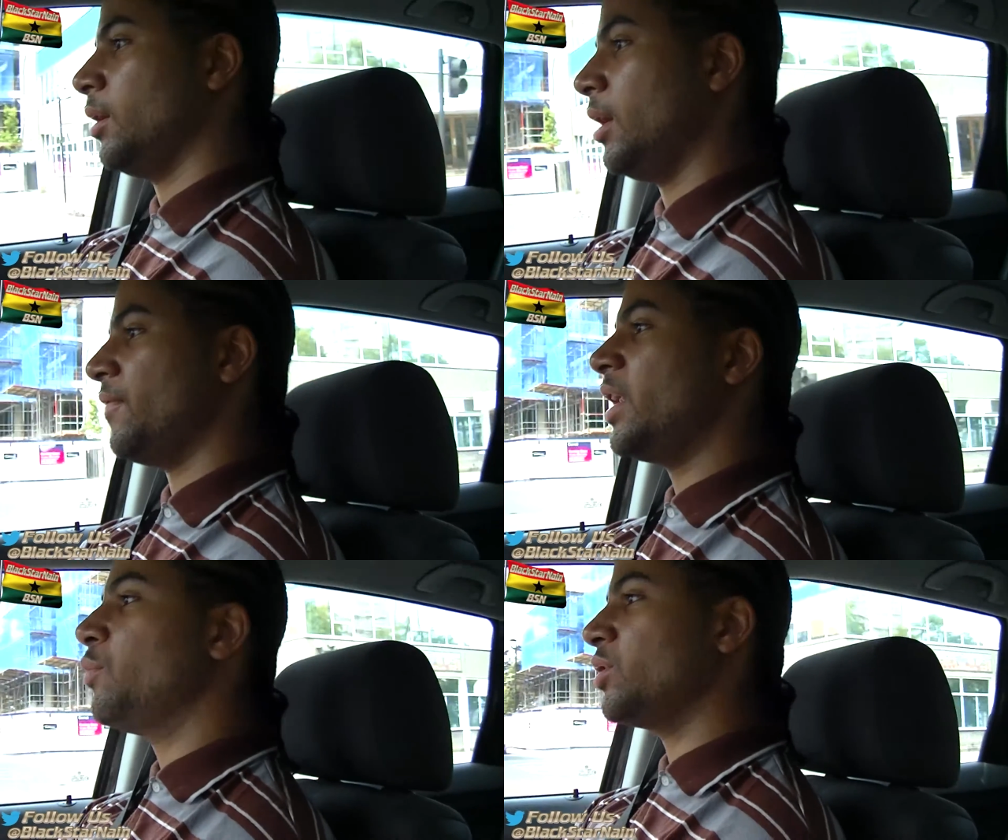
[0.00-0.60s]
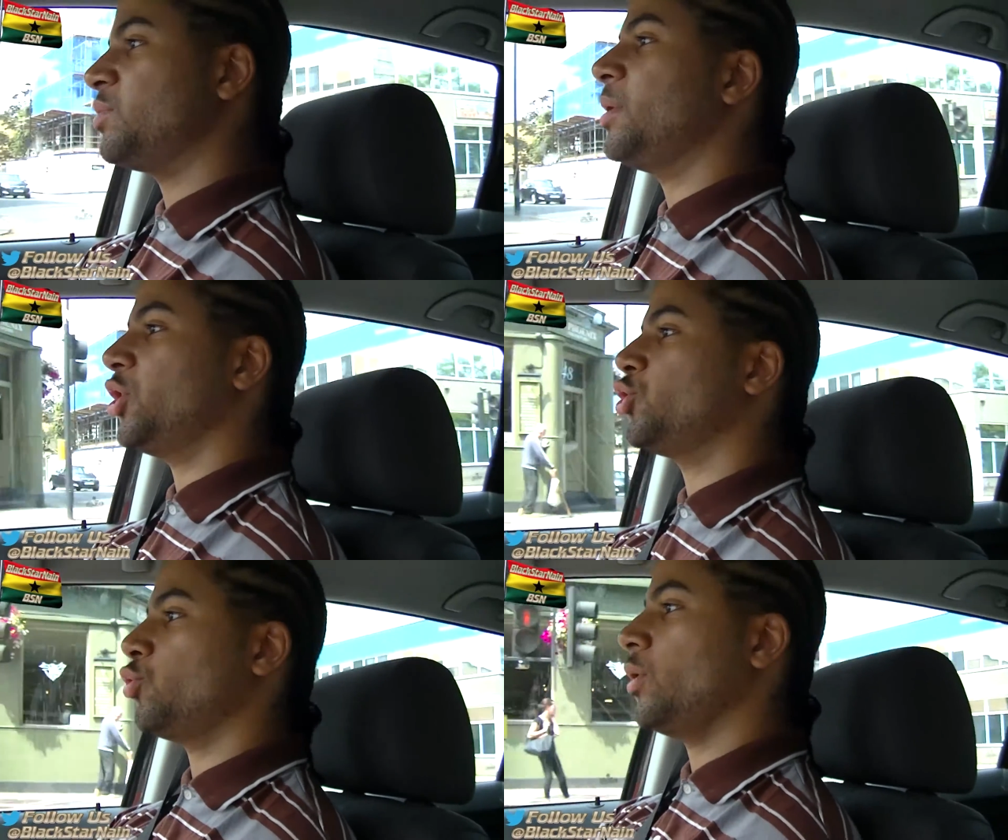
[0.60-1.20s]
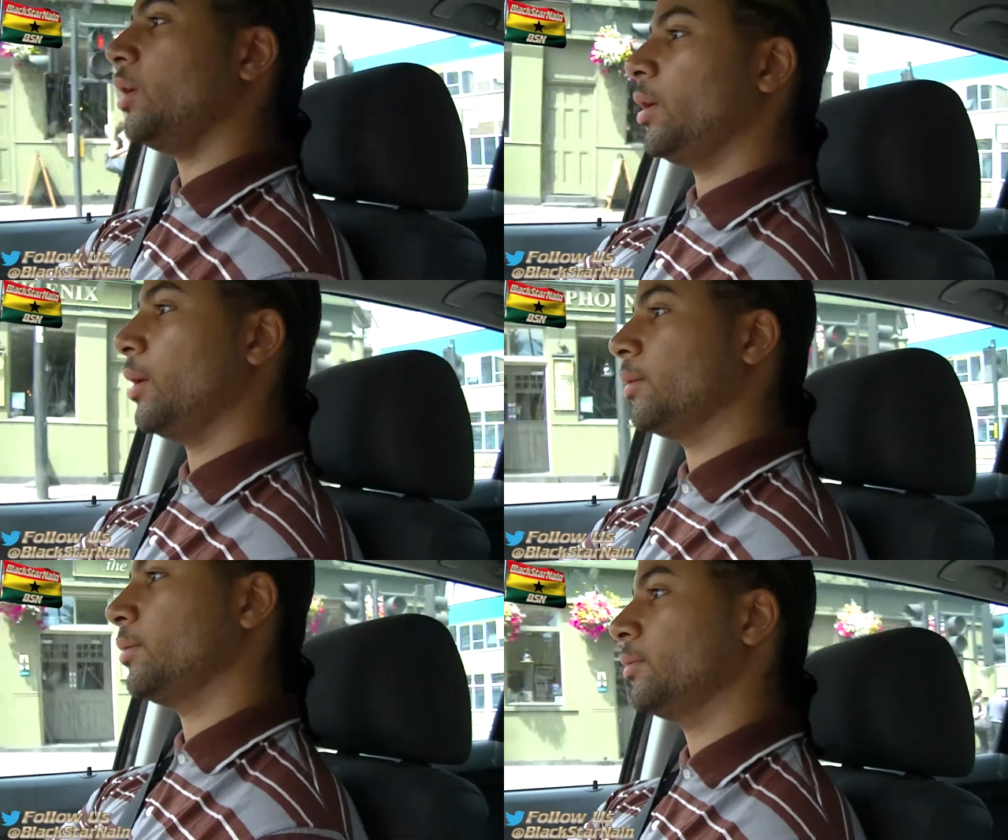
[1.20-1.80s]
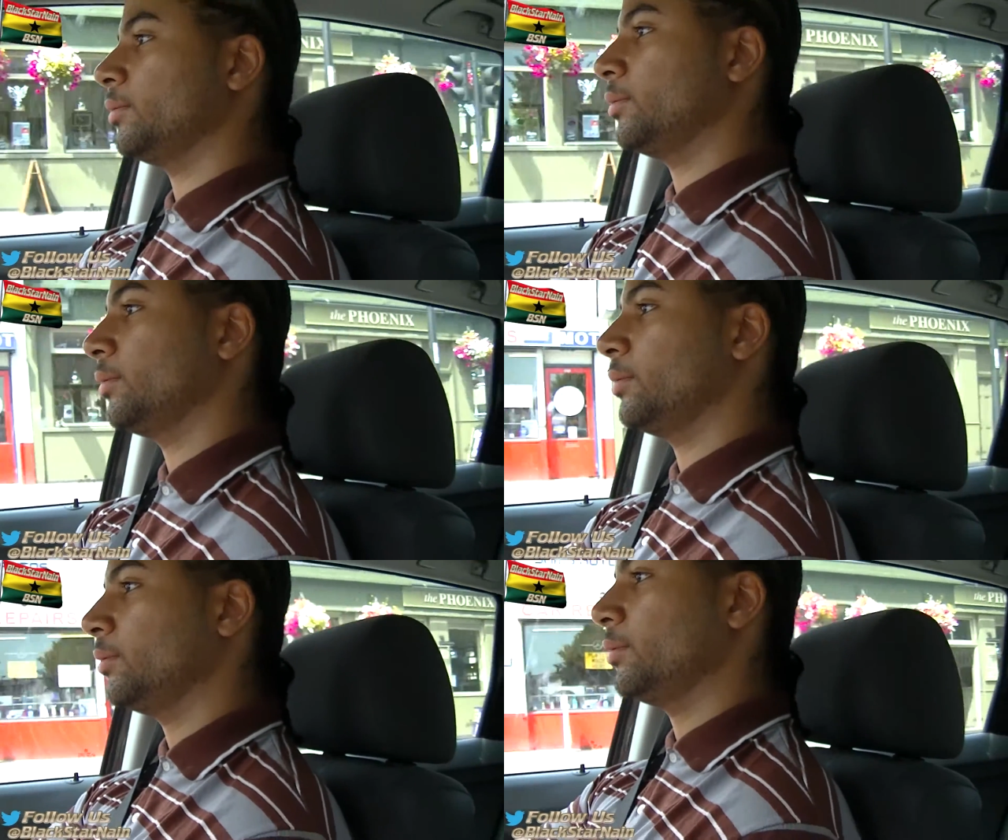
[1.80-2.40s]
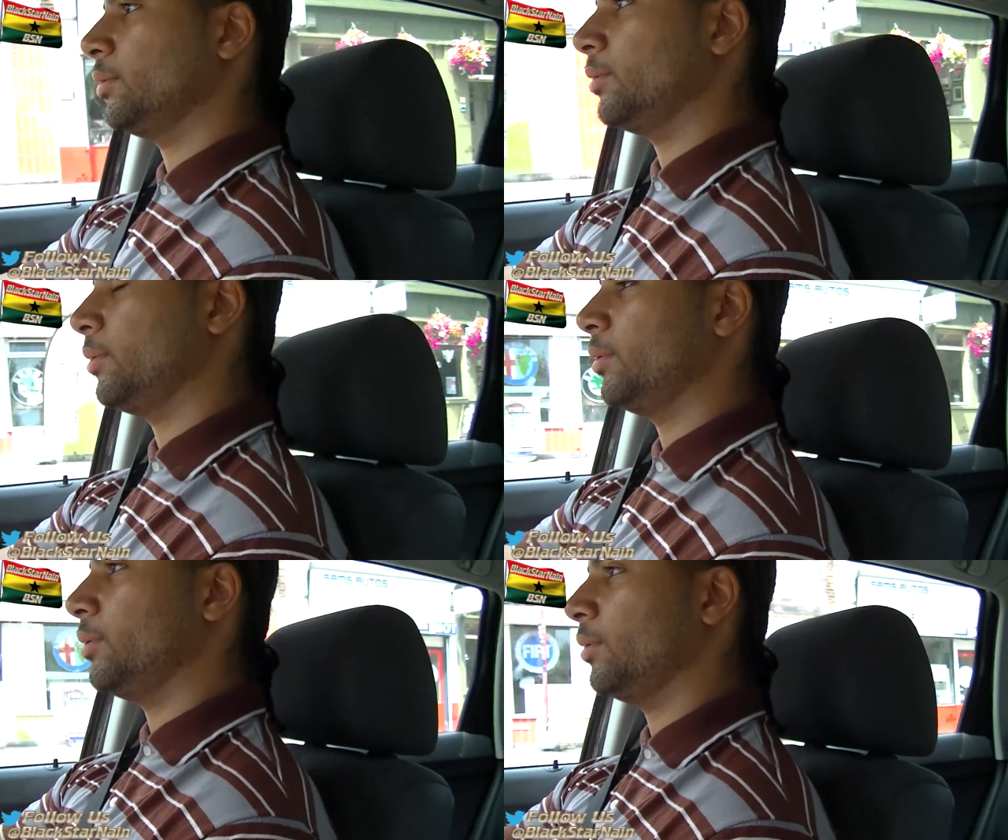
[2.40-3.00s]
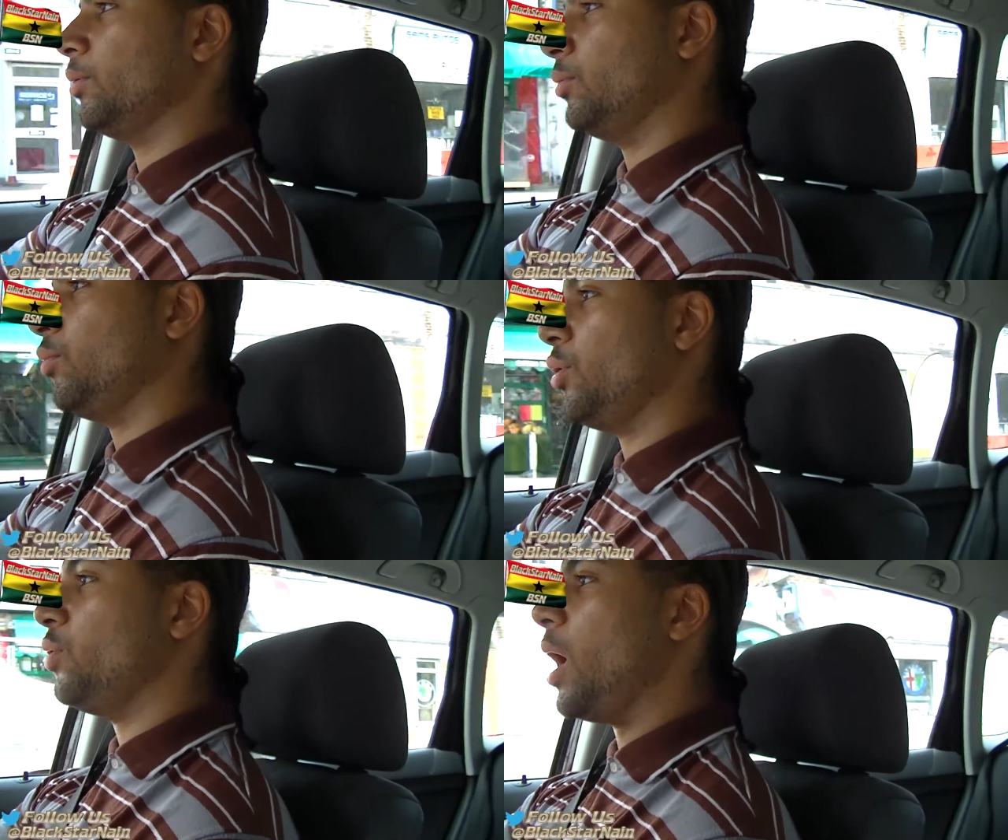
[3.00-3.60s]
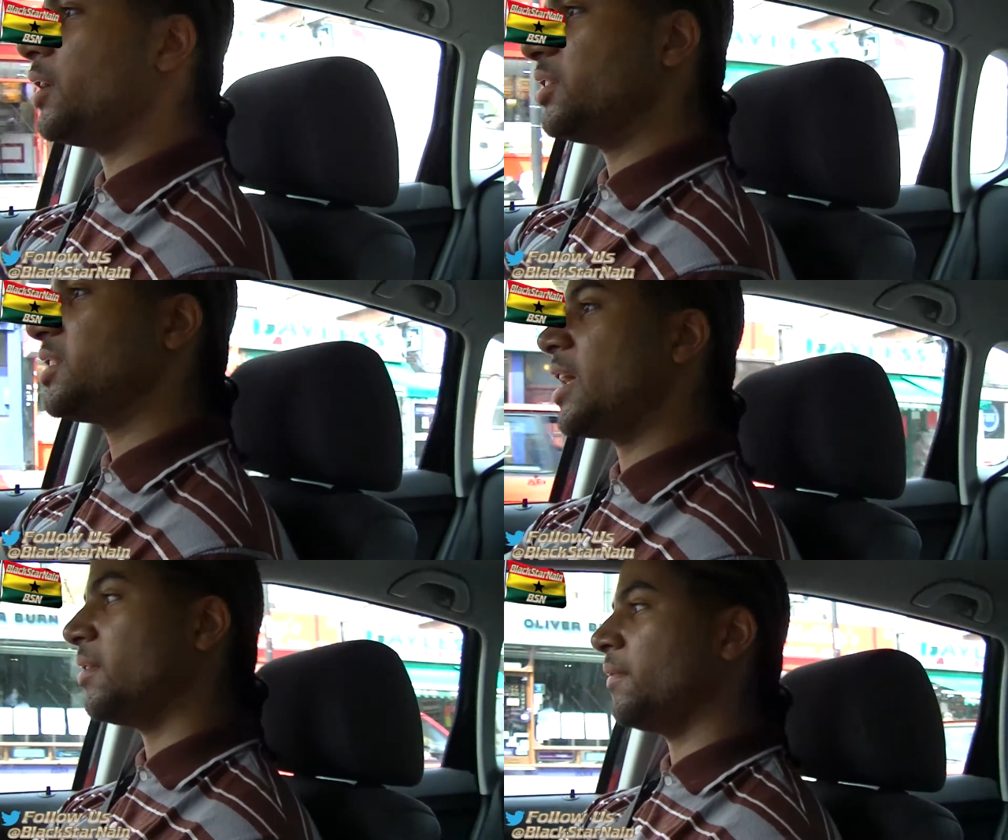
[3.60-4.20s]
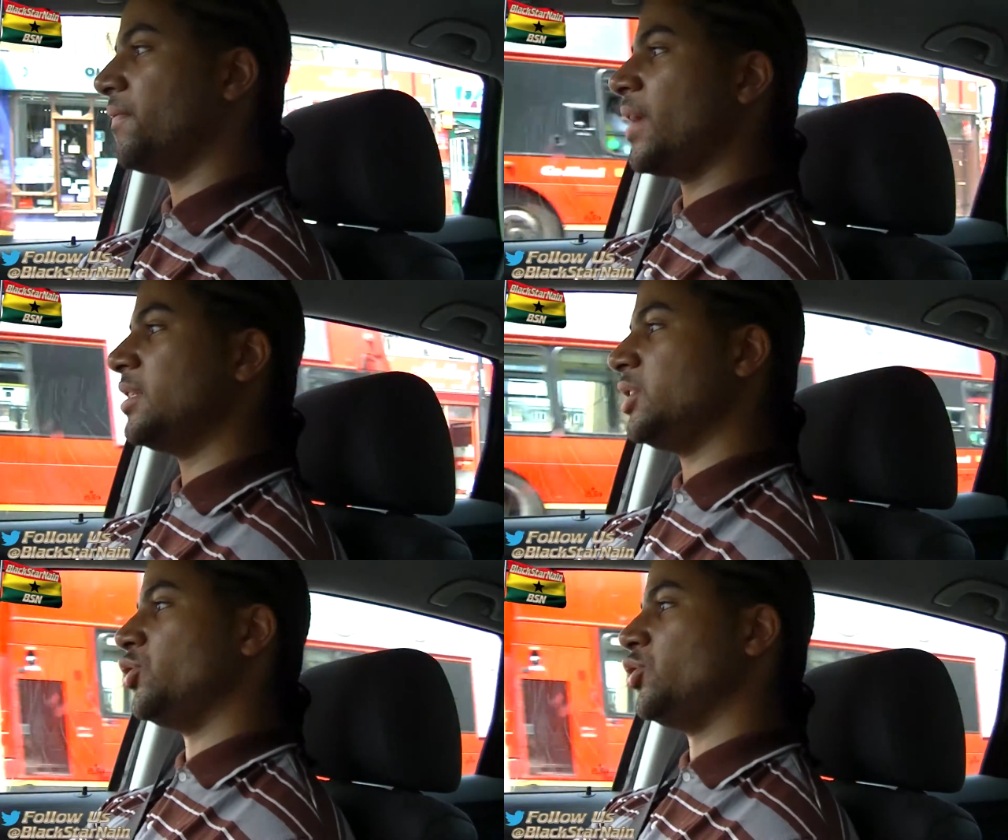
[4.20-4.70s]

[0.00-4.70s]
if anyone speaks Twi here, yeah, well, you understand Fanti